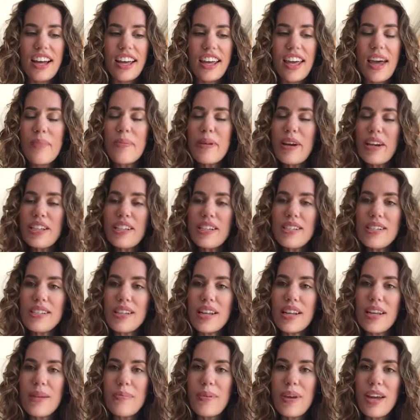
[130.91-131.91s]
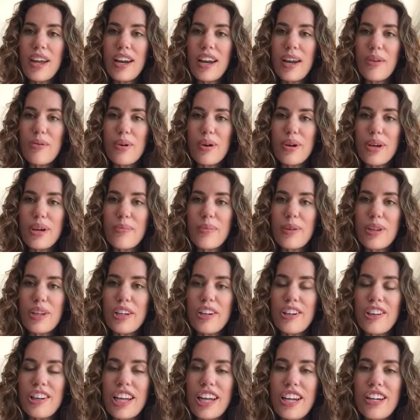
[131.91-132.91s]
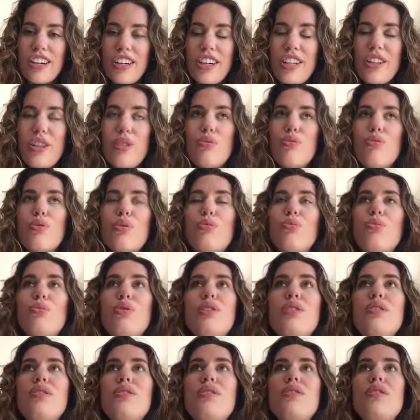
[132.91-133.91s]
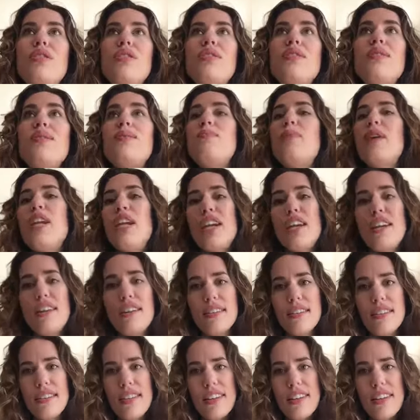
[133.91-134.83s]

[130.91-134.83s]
got back to sleep and I woke up a little later and the room was spinning.